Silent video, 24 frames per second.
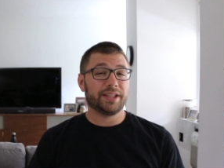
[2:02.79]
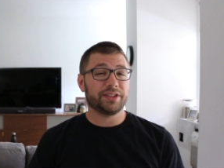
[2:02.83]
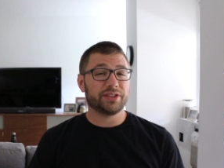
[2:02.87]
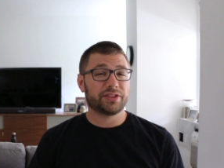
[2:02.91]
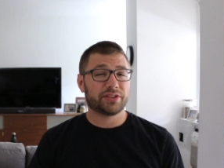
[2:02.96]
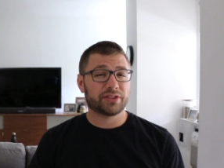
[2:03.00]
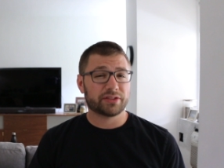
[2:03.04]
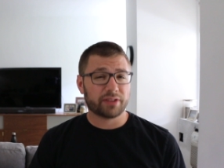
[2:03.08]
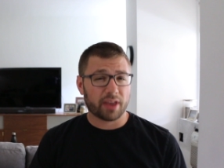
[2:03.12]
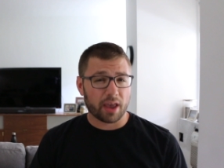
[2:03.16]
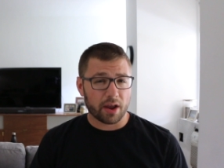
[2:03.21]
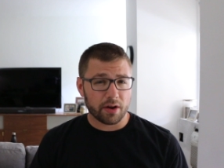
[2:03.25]
In
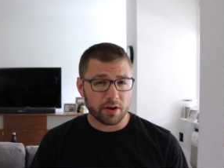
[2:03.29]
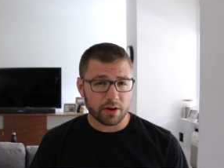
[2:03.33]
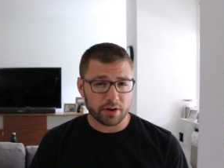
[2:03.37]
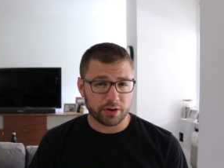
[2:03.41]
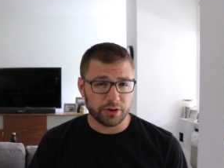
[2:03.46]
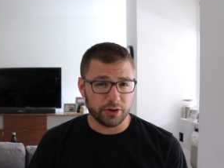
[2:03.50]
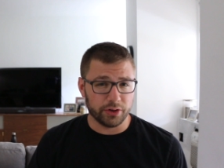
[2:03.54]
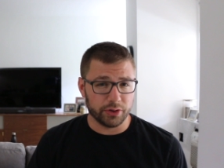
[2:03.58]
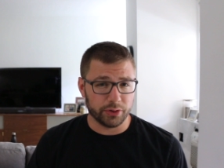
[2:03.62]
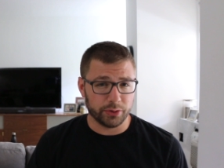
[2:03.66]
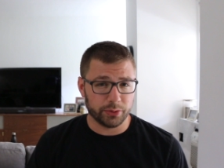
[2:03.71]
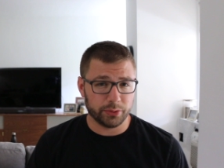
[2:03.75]

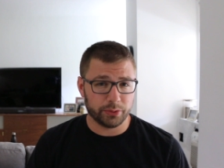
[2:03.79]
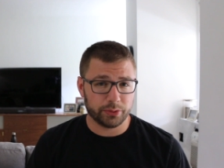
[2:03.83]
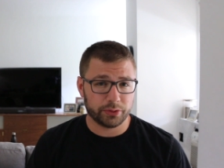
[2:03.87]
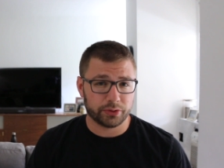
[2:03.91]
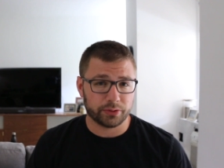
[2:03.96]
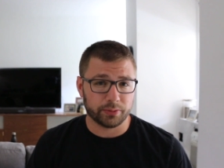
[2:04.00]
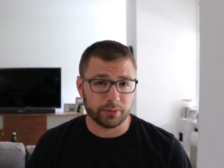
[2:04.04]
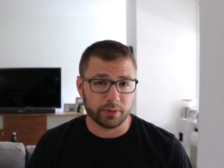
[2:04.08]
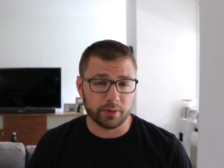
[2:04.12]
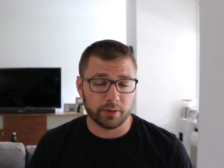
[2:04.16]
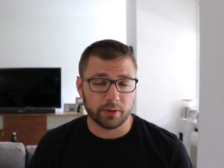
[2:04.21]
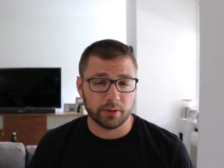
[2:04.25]
scarier
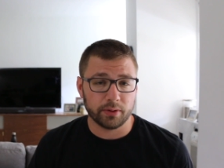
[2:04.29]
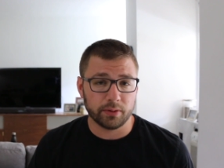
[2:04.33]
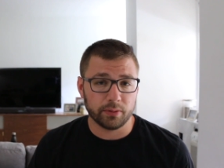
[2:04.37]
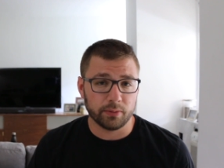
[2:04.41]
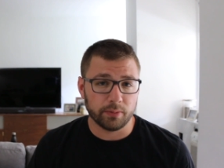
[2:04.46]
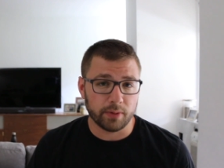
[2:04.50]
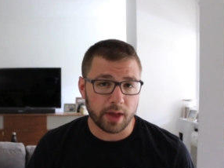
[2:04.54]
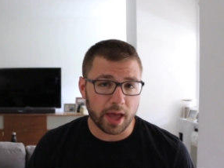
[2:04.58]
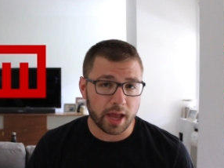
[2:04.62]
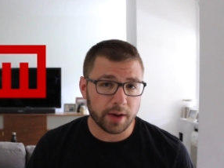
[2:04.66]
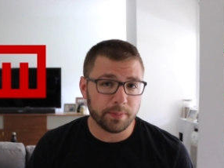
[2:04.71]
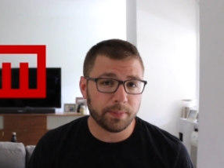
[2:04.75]
news,
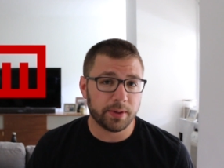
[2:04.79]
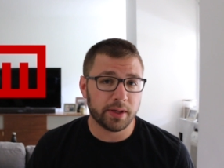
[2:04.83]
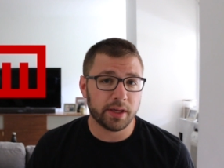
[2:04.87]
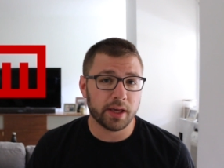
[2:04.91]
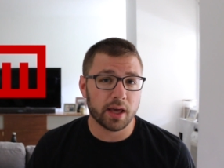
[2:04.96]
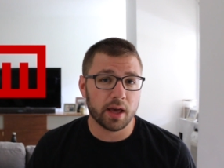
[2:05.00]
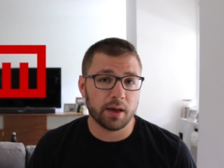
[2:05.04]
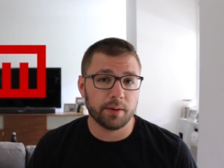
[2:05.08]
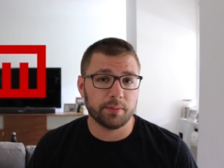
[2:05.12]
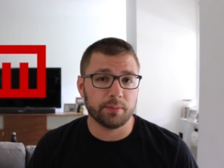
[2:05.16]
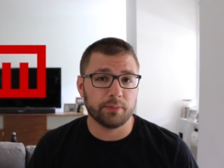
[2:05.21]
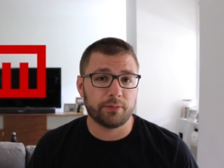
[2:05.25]

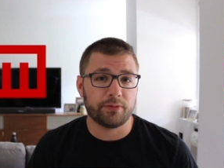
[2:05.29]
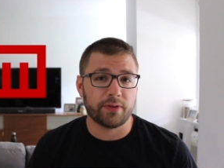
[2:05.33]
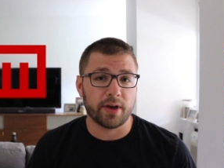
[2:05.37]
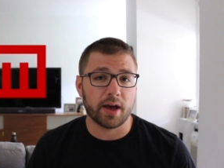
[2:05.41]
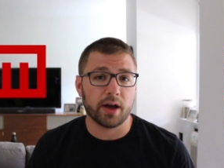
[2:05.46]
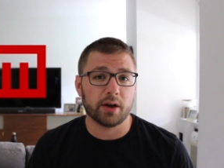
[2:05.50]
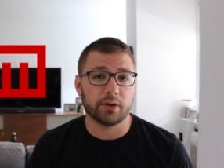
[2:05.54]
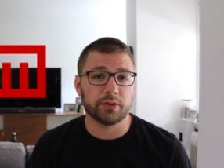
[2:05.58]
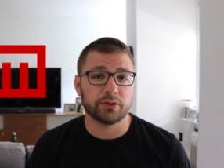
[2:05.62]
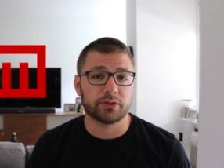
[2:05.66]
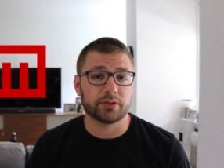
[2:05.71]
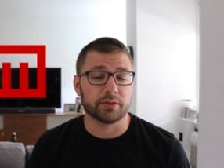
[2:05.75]
NPM
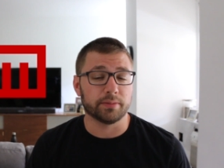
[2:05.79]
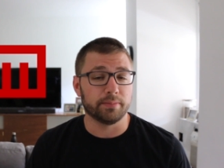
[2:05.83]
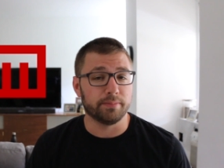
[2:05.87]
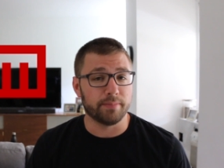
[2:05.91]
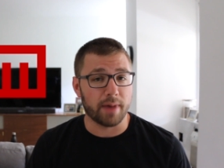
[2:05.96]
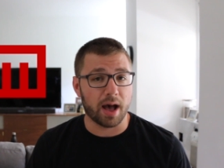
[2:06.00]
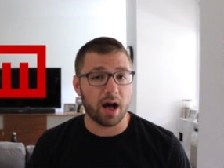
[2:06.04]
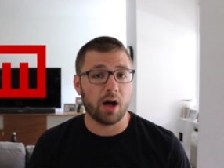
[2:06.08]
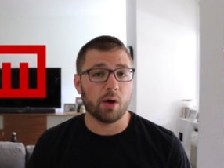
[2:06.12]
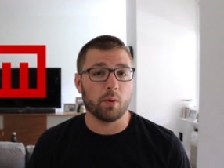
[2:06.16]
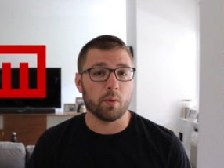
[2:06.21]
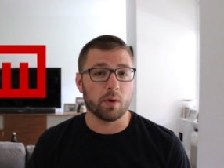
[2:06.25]
found some
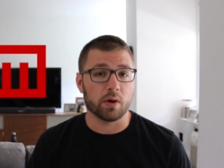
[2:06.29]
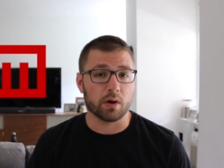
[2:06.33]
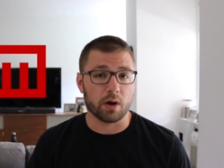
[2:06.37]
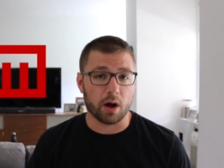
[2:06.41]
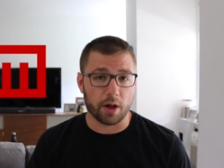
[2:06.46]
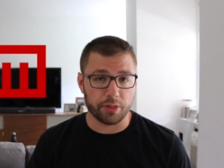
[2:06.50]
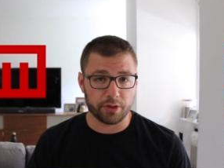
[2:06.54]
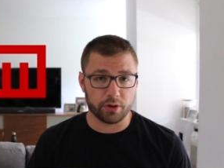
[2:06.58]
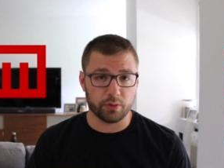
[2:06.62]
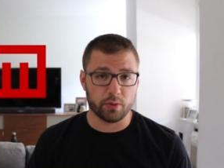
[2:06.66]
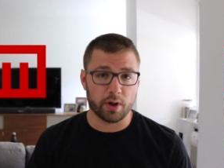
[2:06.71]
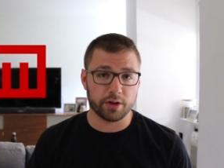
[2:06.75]
malware
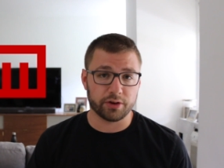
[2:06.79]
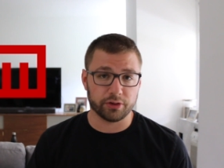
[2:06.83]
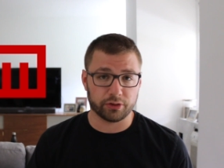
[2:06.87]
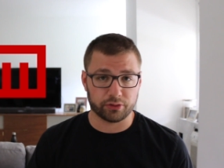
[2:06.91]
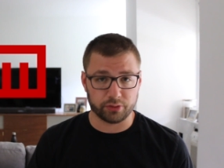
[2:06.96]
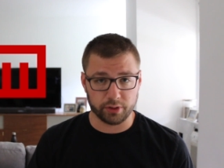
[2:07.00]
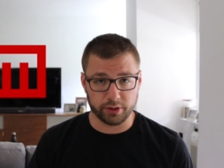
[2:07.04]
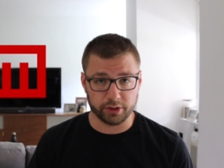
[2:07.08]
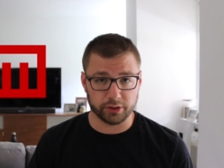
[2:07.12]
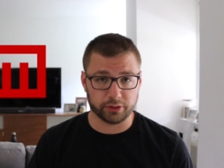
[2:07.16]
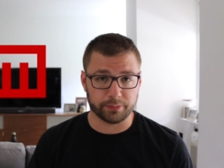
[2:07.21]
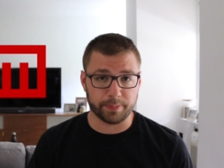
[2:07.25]
on their
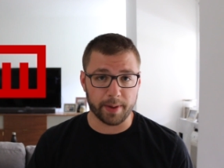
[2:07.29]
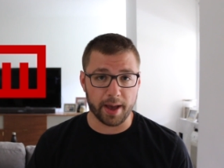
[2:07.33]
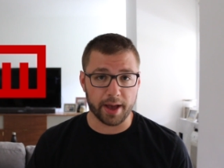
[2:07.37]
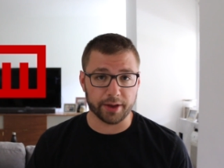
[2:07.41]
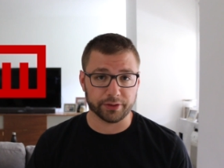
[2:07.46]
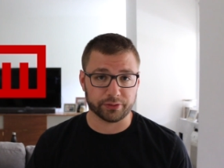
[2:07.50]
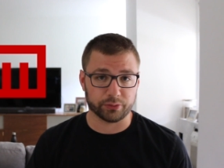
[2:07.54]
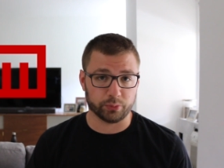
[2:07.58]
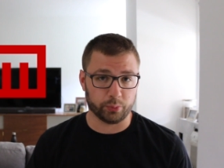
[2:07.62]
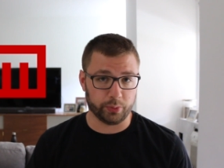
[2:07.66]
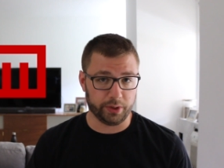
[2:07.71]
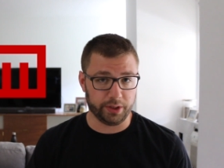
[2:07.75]
registry this
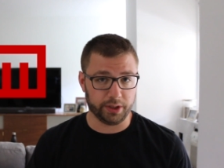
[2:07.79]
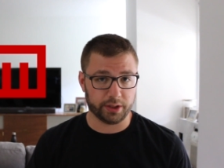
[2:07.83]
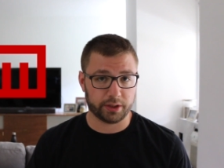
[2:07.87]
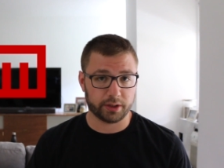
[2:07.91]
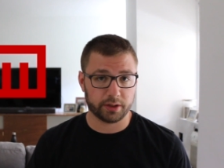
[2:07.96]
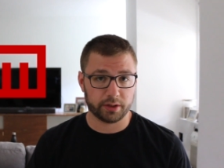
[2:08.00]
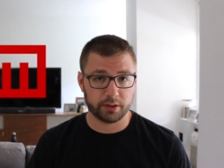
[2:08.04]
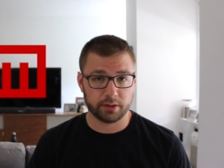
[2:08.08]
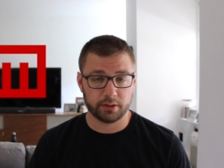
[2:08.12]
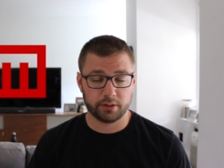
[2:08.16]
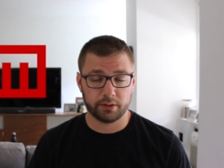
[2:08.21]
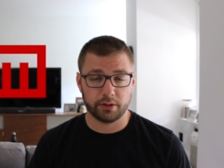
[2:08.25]
past
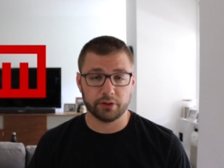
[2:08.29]
week.